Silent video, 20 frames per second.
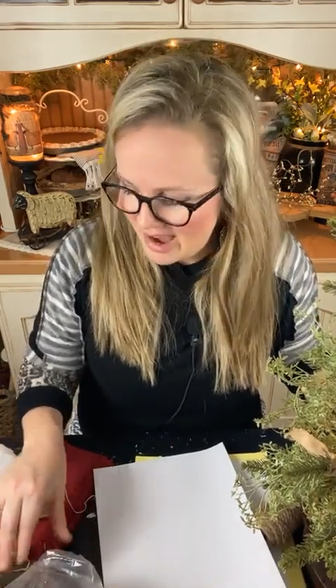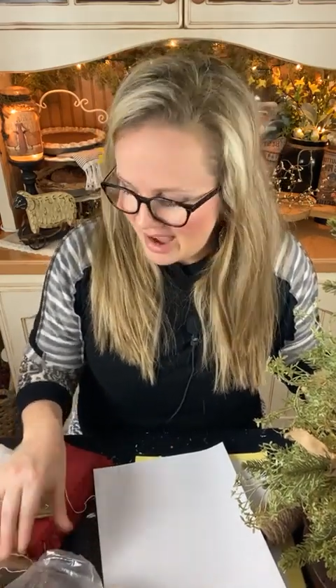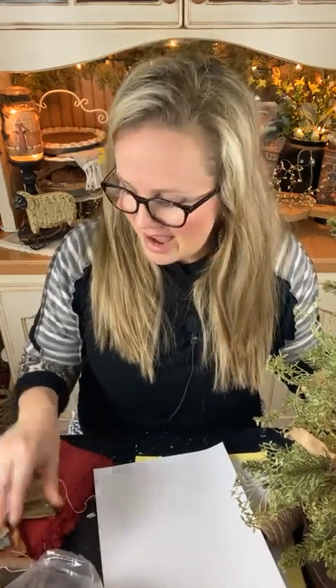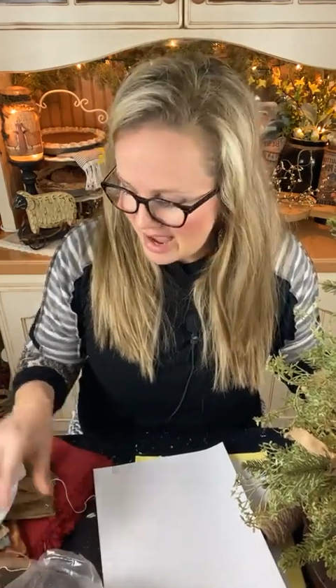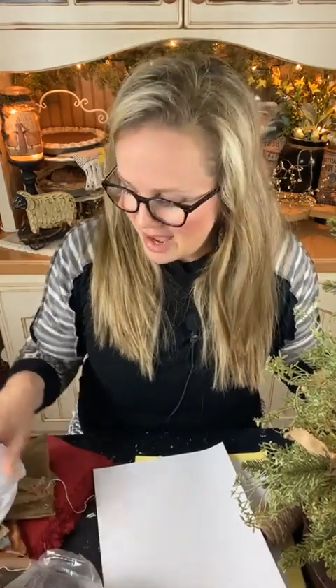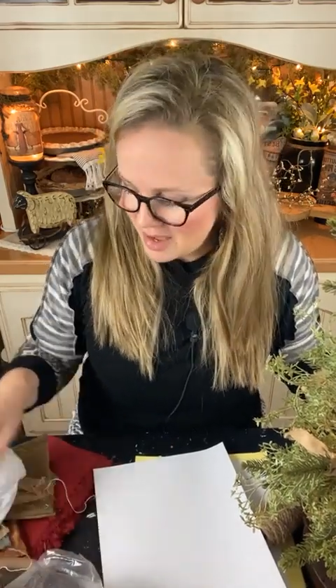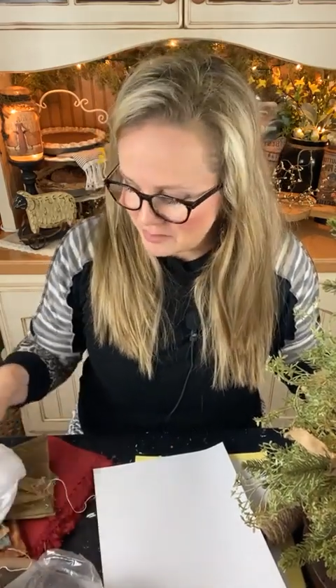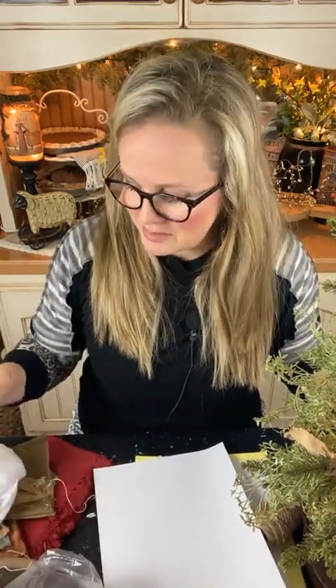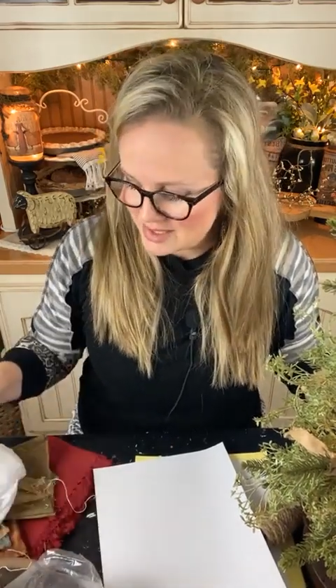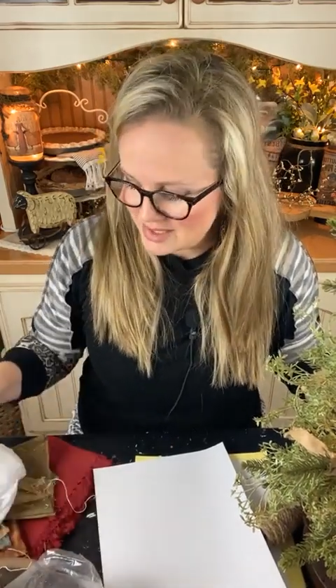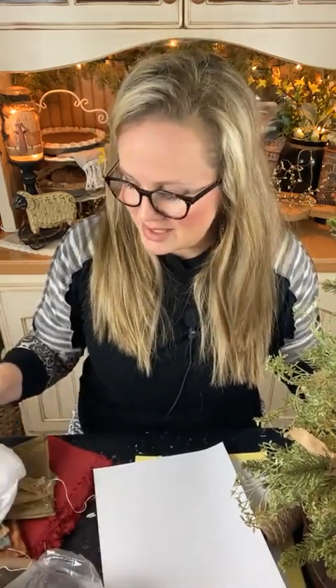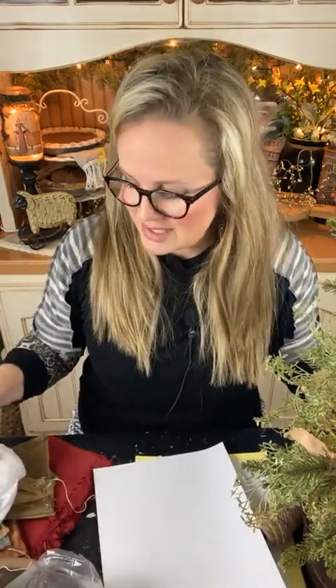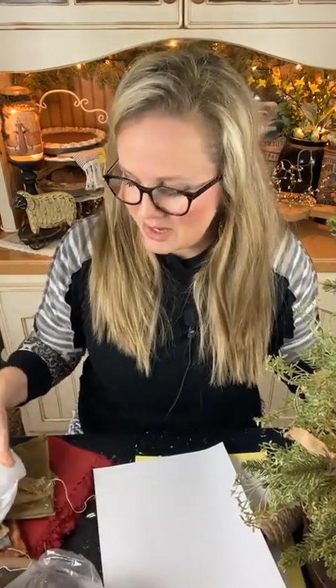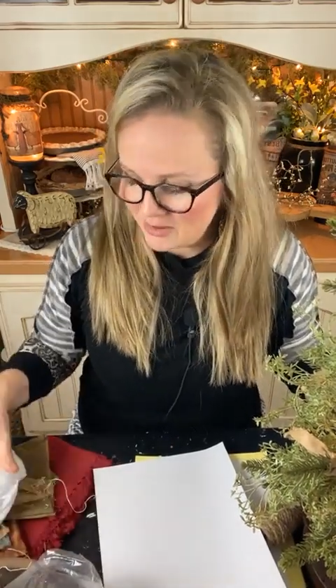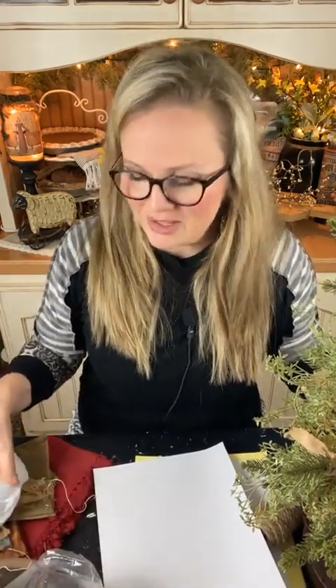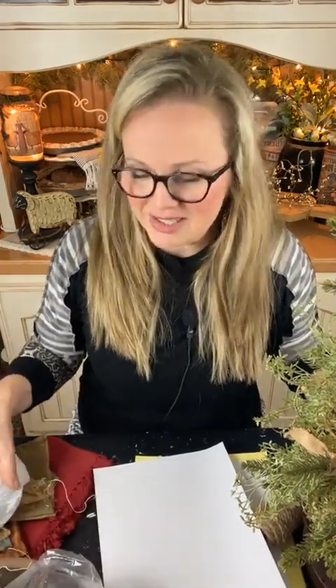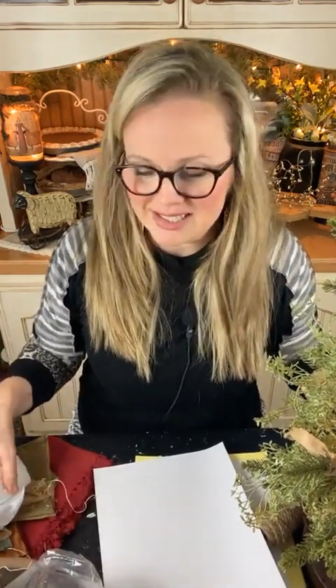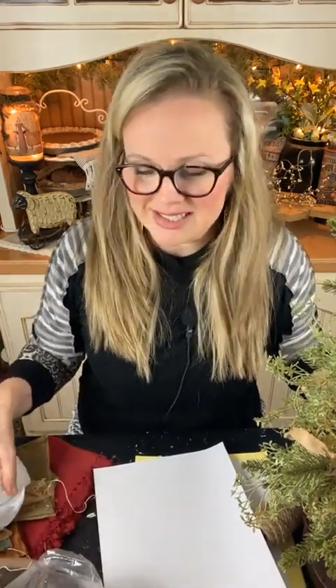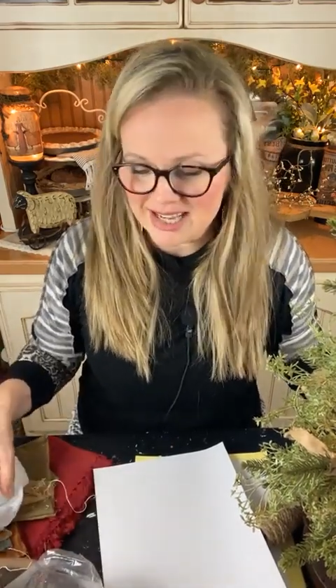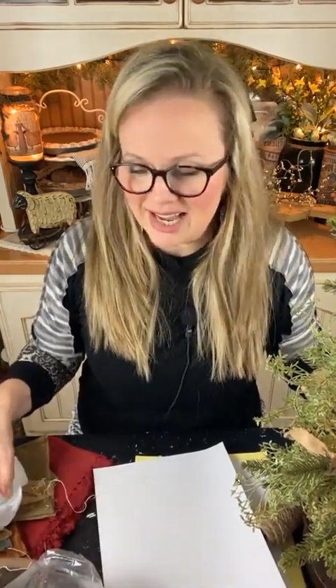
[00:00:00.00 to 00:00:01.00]
I'm
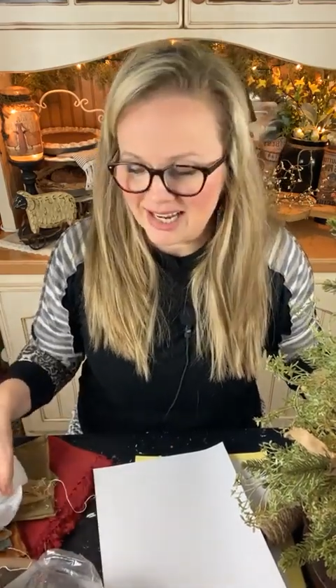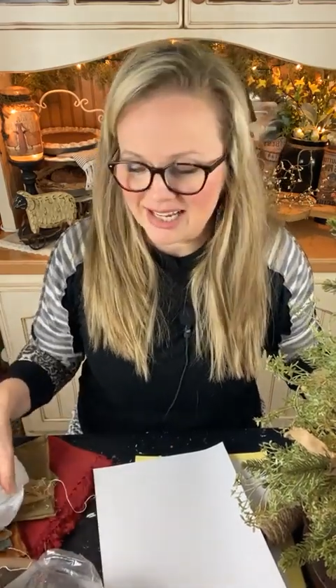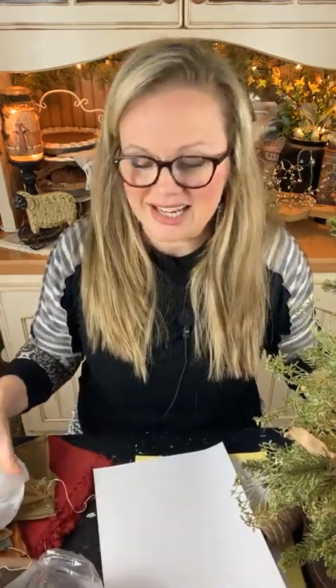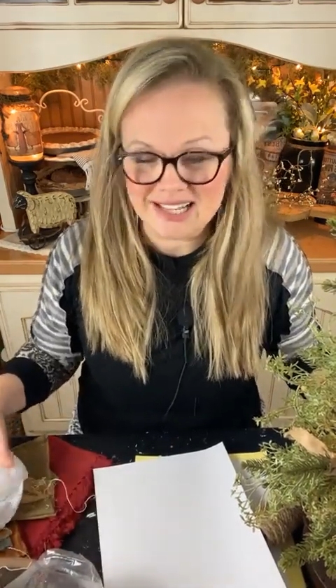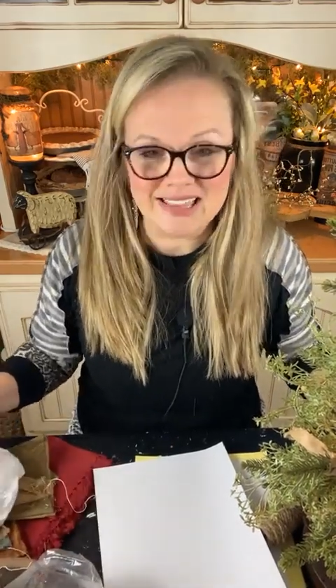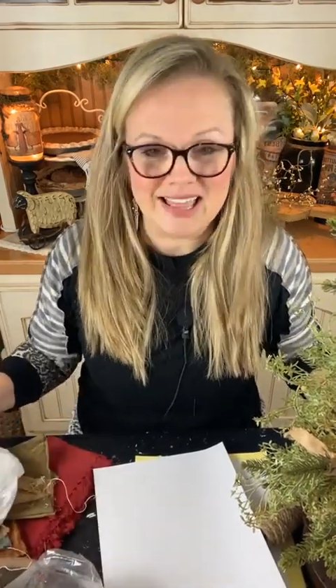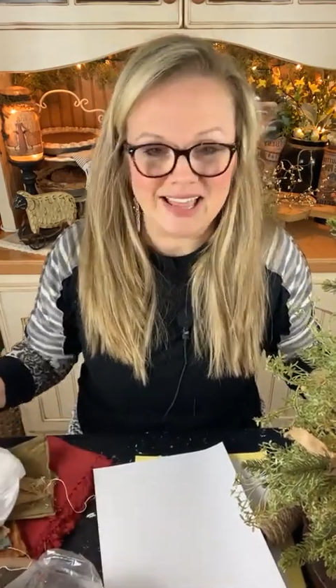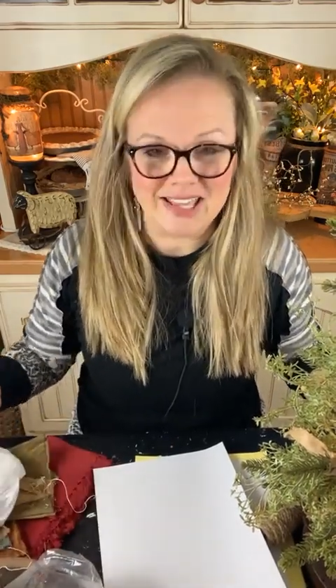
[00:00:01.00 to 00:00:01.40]
so excited